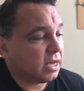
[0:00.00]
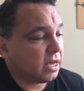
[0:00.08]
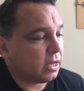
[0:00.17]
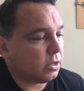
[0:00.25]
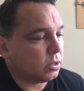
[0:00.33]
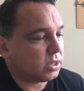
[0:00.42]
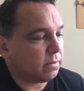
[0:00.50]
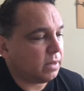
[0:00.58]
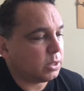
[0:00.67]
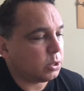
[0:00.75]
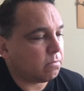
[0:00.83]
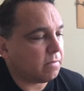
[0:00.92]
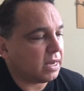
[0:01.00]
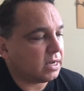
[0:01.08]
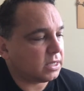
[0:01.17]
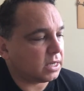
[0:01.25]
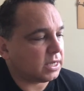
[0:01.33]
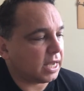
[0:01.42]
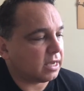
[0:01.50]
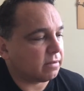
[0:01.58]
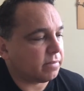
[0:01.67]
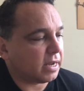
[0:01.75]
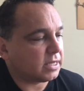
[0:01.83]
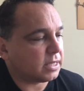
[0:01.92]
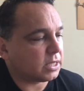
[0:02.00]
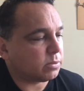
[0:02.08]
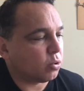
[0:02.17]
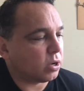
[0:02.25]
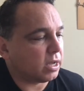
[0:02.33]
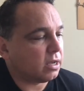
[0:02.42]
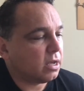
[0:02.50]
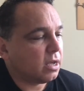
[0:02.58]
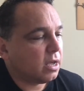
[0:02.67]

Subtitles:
He knew something tremendous had taken place this morning,